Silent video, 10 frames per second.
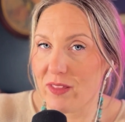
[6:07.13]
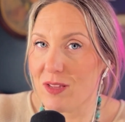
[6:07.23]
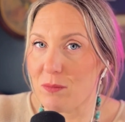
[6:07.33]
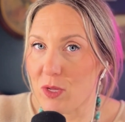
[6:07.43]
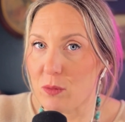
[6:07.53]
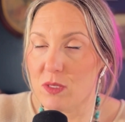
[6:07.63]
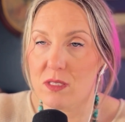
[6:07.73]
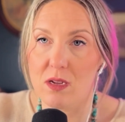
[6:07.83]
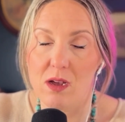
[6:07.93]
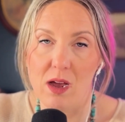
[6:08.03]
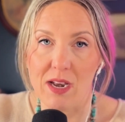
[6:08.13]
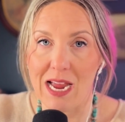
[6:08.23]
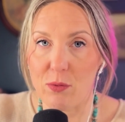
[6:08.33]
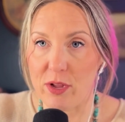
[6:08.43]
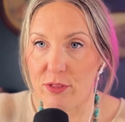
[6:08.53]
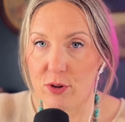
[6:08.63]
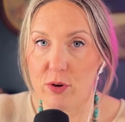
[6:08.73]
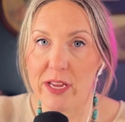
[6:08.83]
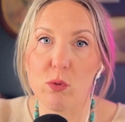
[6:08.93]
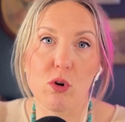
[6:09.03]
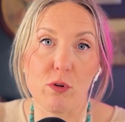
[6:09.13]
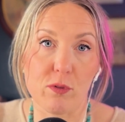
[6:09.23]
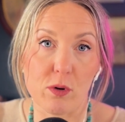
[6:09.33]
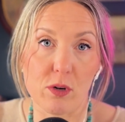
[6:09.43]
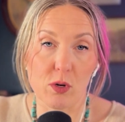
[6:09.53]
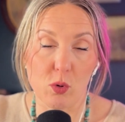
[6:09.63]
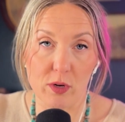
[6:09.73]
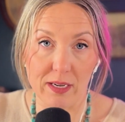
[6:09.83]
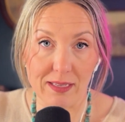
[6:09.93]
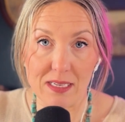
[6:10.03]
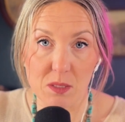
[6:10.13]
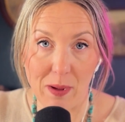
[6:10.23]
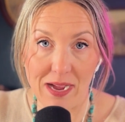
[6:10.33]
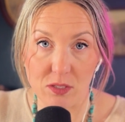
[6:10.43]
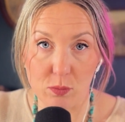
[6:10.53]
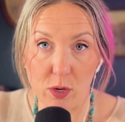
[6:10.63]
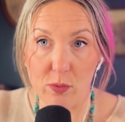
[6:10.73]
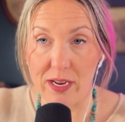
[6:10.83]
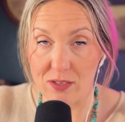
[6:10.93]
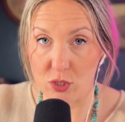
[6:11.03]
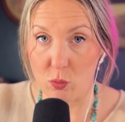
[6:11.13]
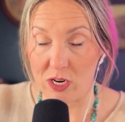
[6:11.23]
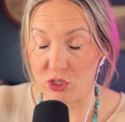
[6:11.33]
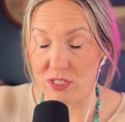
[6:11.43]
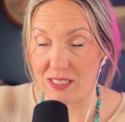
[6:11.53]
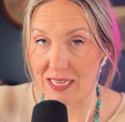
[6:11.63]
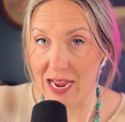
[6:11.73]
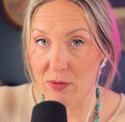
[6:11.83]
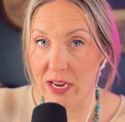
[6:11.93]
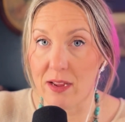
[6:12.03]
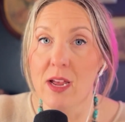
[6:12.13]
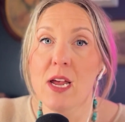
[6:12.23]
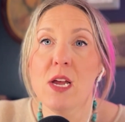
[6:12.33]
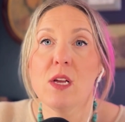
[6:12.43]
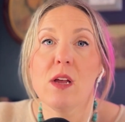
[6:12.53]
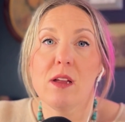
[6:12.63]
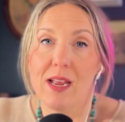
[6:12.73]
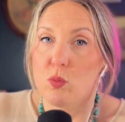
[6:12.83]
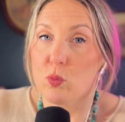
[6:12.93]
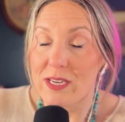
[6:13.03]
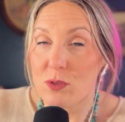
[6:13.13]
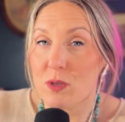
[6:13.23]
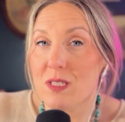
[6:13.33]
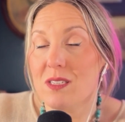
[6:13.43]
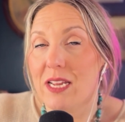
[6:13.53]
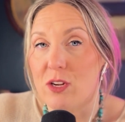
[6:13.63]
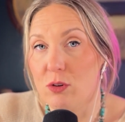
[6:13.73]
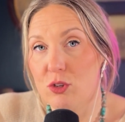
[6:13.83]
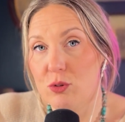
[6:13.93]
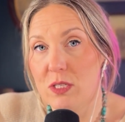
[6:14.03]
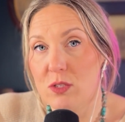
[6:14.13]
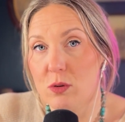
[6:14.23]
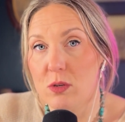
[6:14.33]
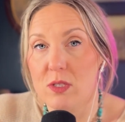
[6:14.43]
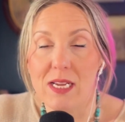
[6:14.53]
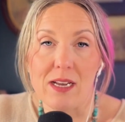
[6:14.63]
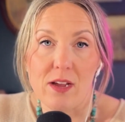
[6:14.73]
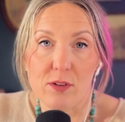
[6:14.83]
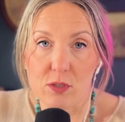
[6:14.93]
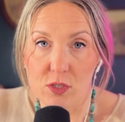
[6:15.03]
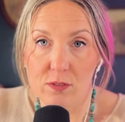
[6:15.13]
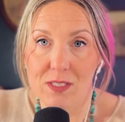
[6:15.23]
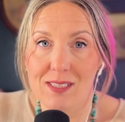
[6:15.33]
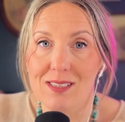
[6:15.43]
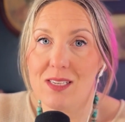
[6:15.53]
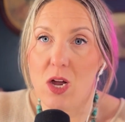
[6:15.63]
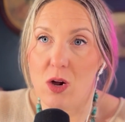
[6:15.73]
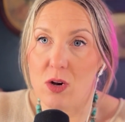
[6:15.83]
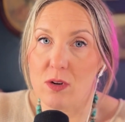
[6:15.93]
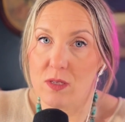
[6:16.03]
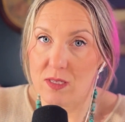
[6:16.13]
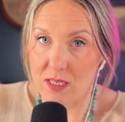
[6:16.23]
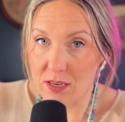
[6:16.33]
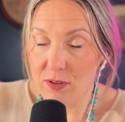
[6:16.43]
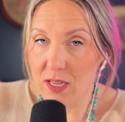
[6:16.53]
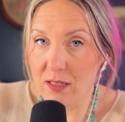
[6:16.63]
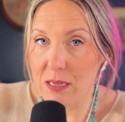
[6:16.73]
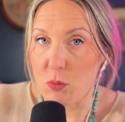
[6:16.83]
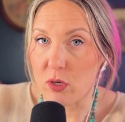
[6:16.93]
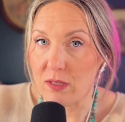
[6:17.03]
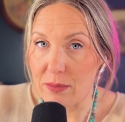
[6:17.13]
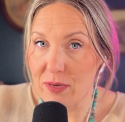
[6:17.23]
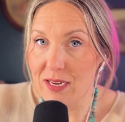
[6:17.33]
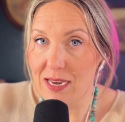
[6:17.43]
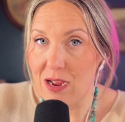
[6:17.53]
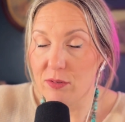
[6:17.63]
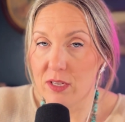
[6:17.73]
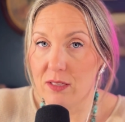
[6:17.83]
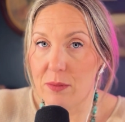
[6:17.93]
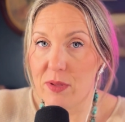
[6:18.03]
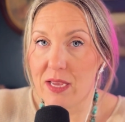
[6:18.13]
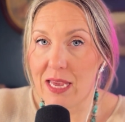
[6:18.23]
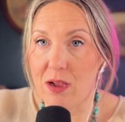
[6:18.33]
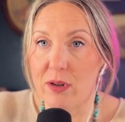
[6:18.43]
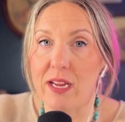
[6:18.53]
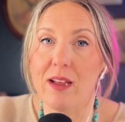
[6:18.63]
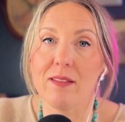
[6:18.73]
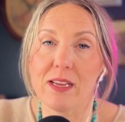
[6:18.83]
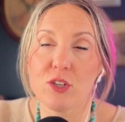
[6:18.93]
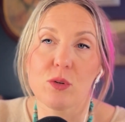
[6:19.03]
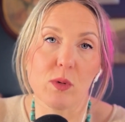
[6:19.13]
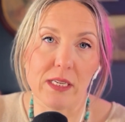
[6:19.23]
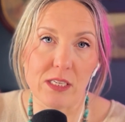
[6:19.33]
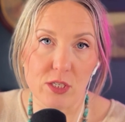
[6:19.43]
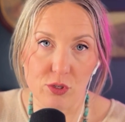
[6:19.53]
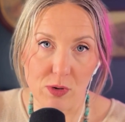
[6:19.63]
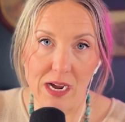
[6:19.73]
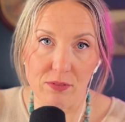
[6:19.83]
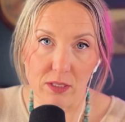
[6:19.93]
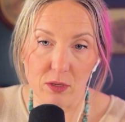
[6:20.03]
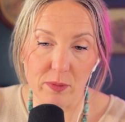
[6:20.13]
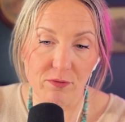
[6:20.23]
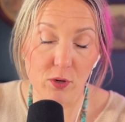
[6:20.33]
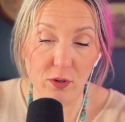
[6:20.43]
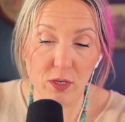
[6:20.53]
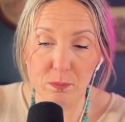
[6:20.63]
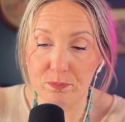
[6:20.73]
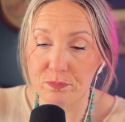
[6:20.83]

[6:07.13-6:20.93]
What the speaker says: Commutes on Highway 30 or over Cornelius Pass Road into Washington County. Resources like grocery stores and other services are significantly more limited out in Columbia County unless you're willing to drive a little bit further.